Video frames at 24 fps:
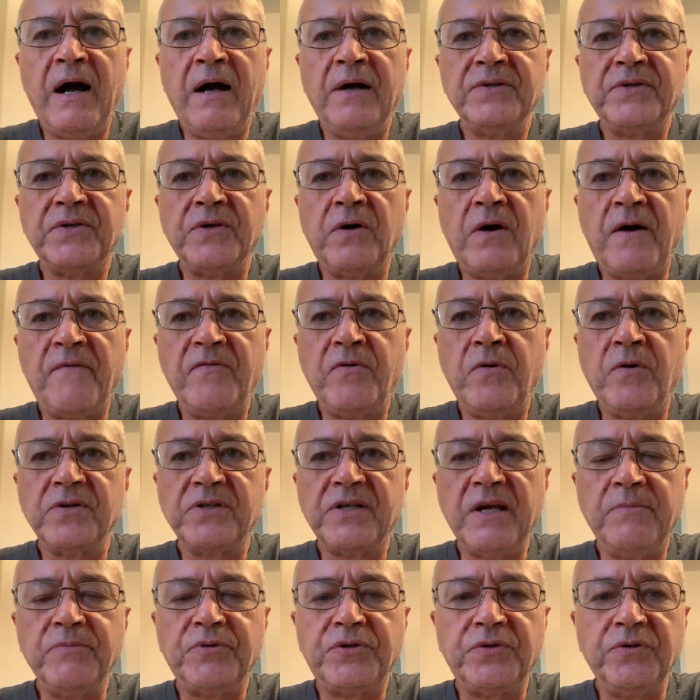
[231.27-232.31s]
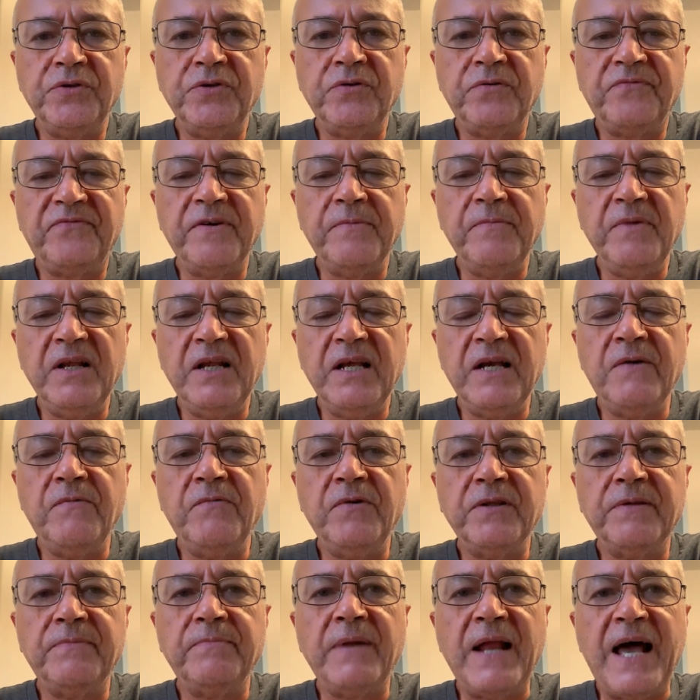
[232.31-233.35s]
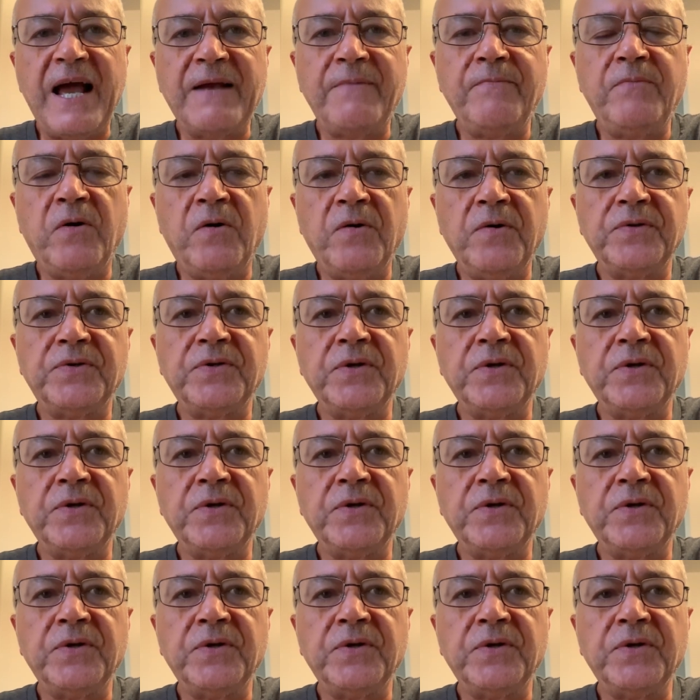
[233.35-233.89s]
so of course, I'm sure you're familiar with Blackboard.